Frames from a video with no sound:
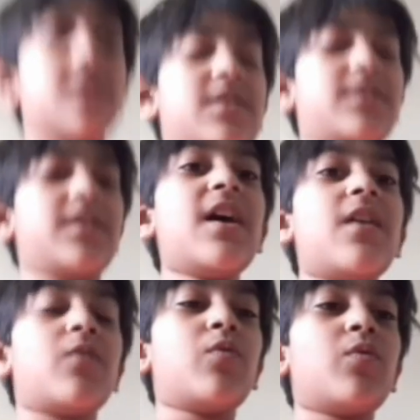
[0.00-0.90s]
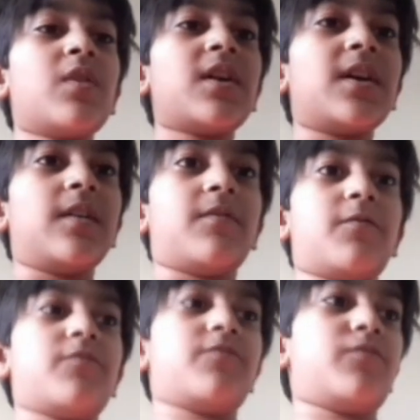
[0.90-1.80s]
Now,
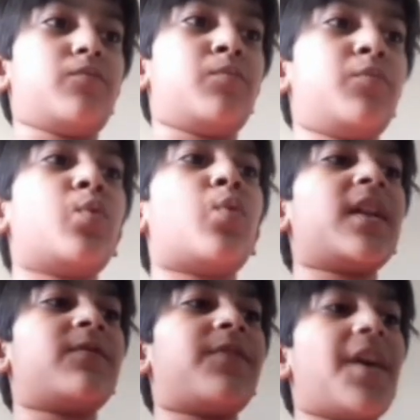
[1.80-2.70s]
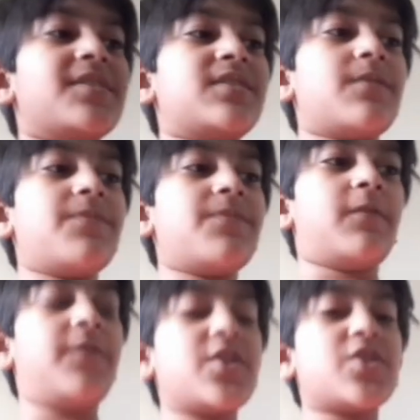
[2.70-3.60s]
if white finds something
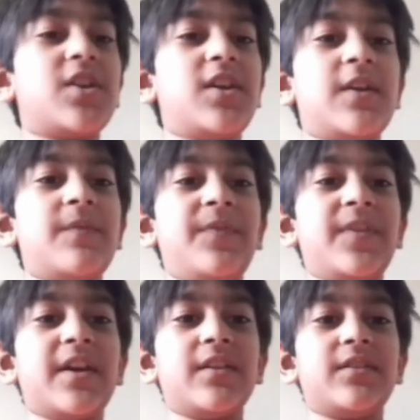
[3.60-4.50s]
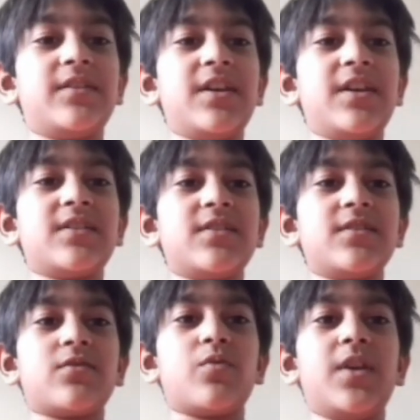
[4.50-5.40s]
fishy and takes his
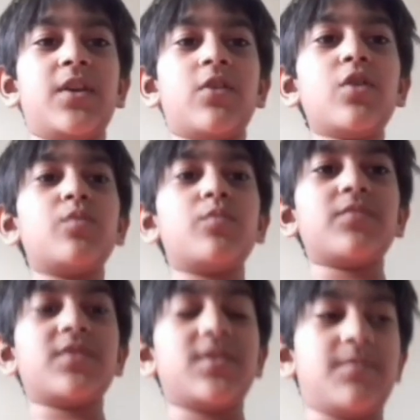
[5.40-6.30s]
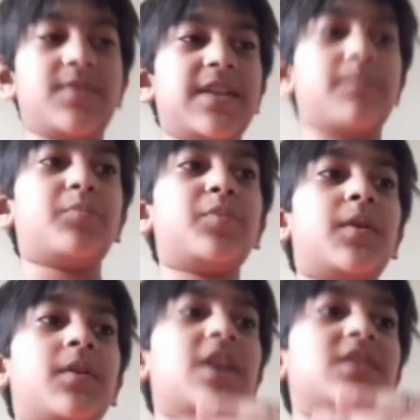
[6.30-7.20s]
queen home
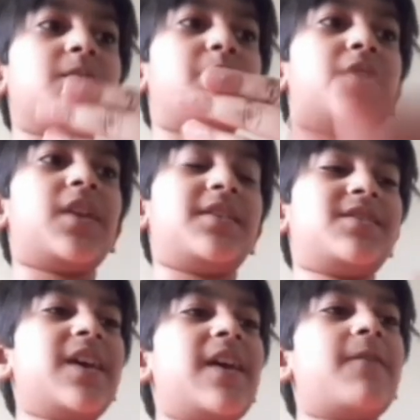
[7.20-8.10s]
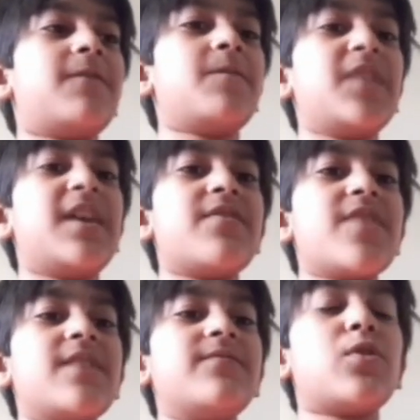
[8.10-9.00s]
to play safe,
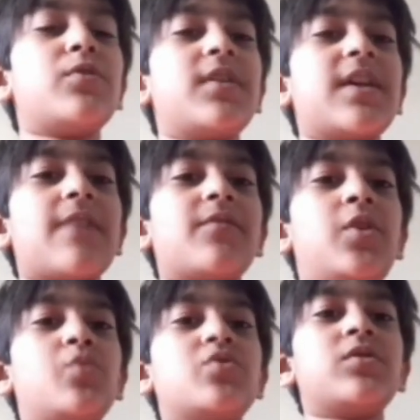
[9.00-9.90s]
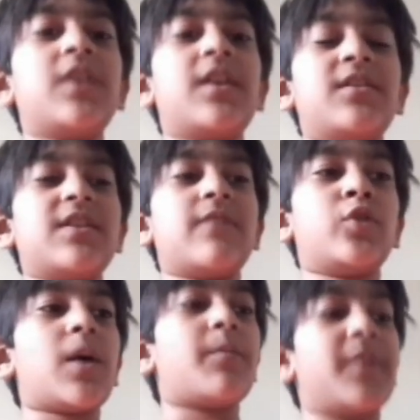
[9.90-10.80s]
then we already have a huge lead in
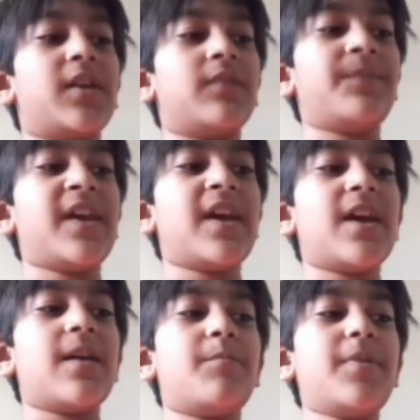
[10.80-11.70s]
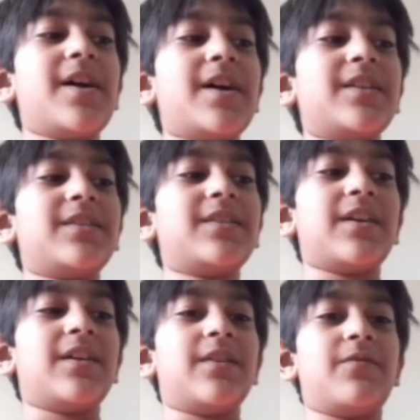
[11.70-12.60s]
development. But
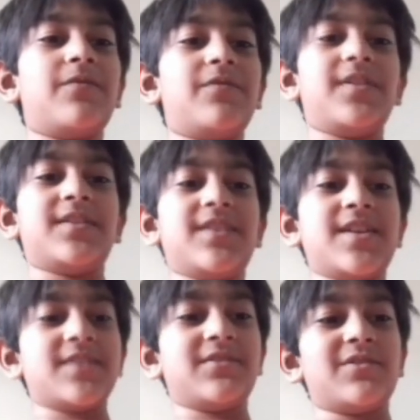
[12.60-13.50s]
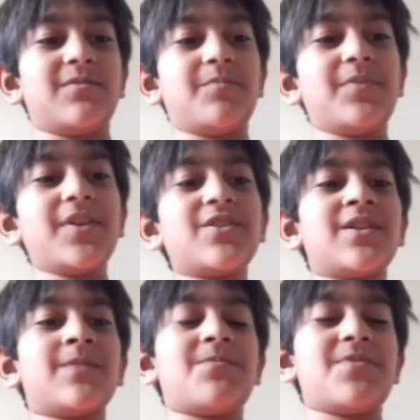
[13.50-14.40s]
if he takes your
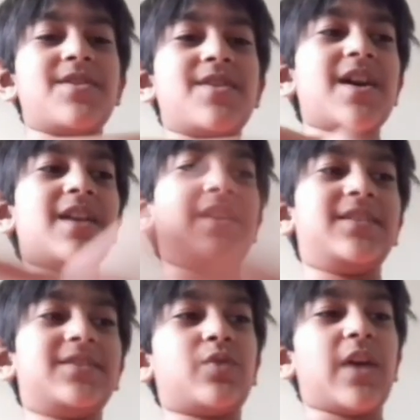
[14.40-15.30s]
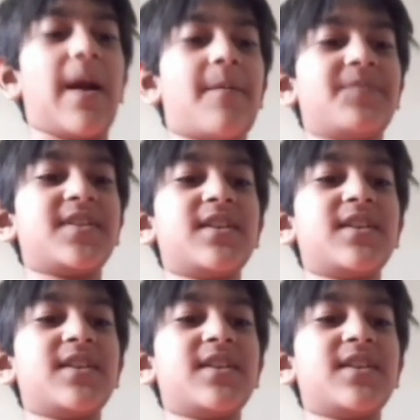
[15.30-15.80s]
bishop, then he's trapped.